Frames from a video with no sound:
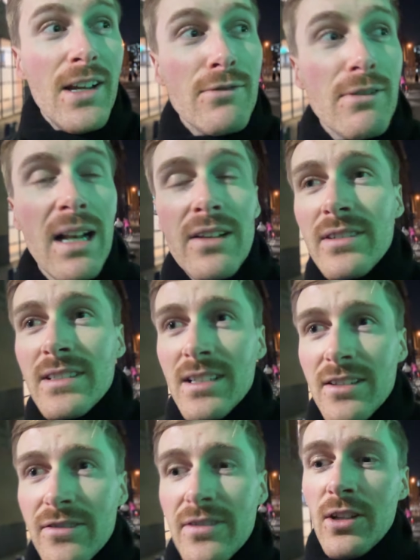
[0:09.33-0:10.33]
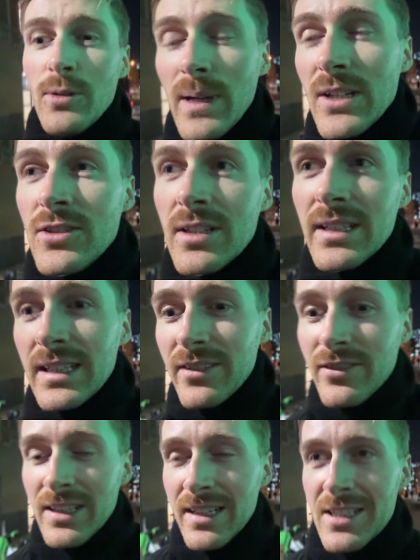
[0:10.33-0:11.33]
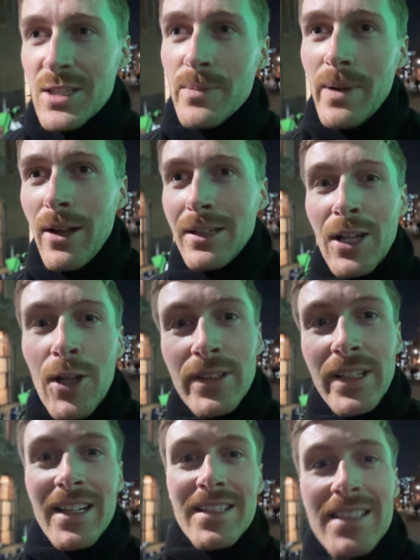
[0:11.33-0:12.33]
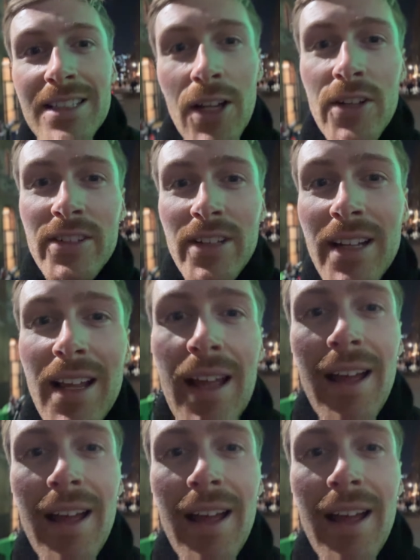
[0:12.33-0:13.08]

relevant to the film, actually, given that it's about loneliness in London,